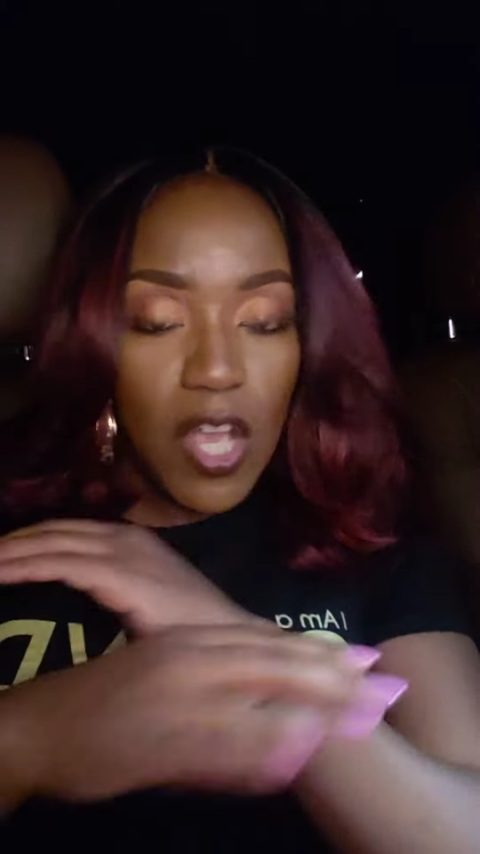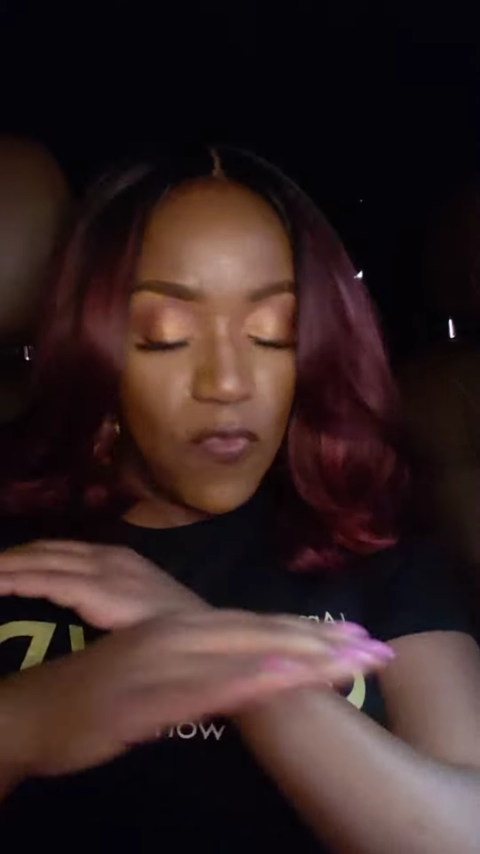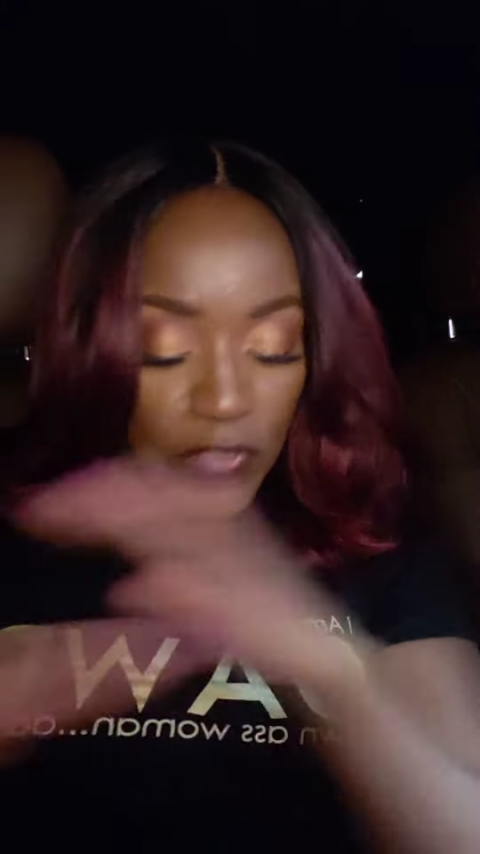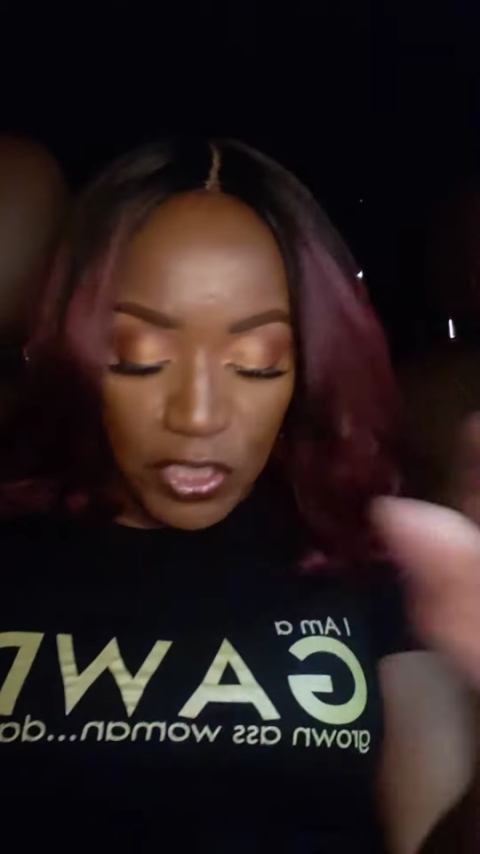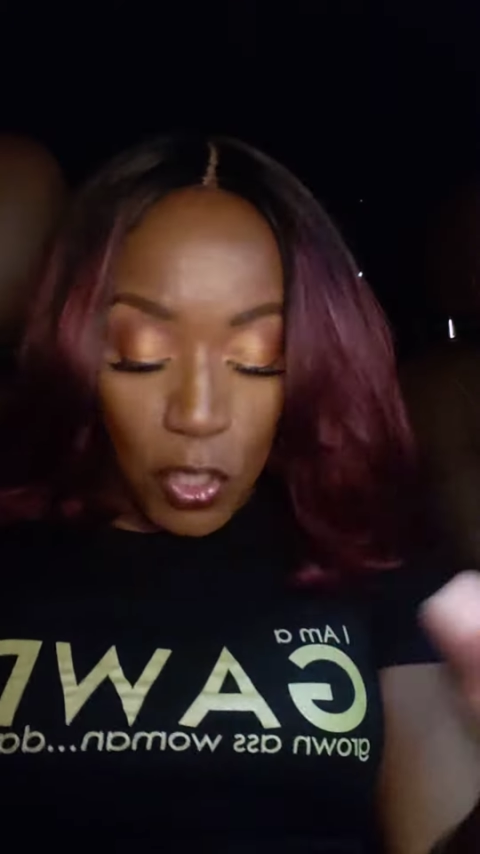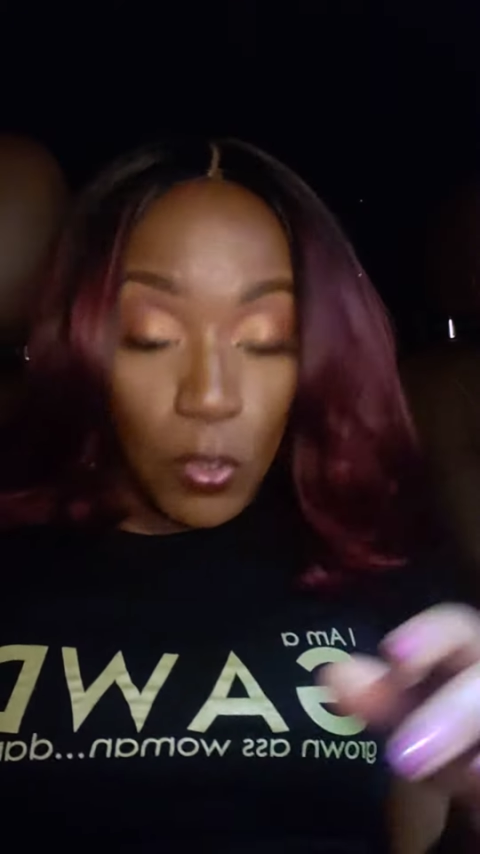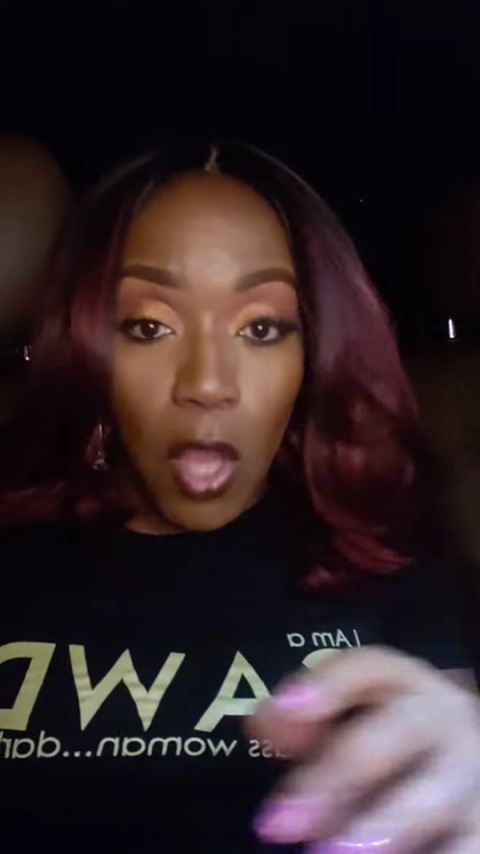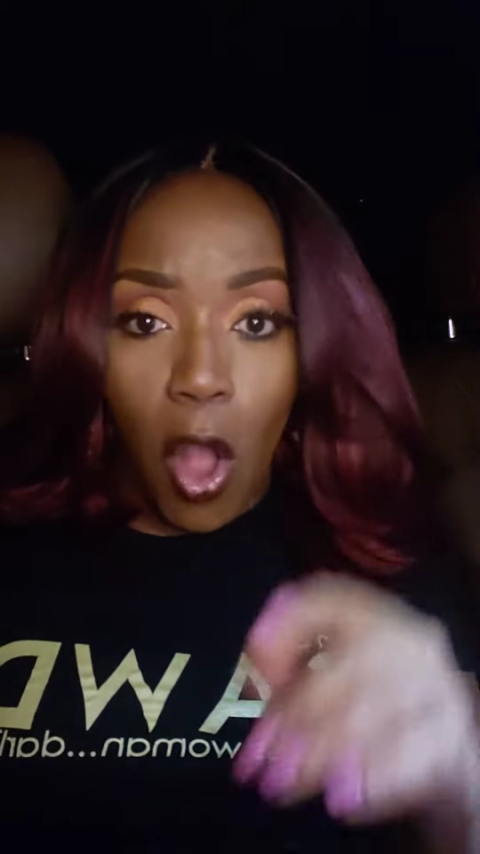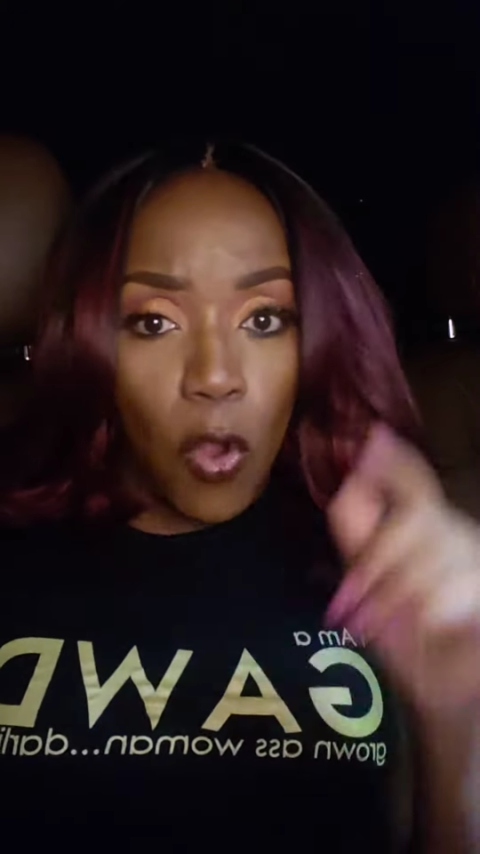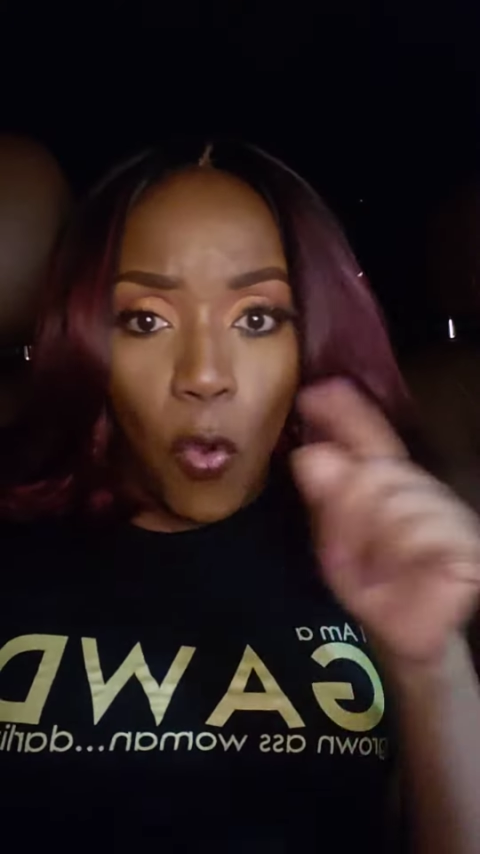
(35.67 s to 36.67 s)
for so
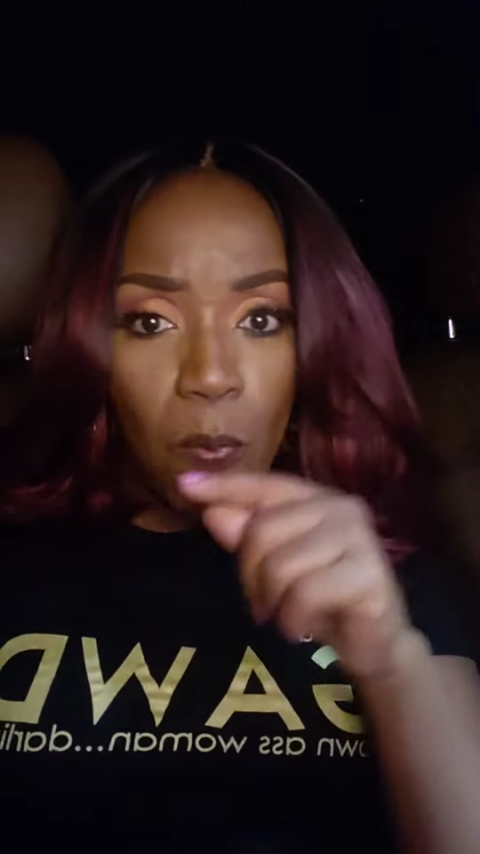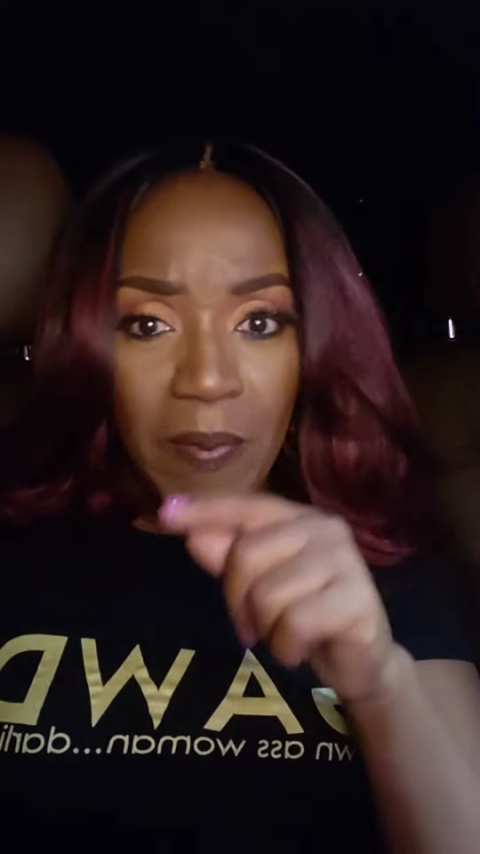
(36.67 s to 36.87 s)
long or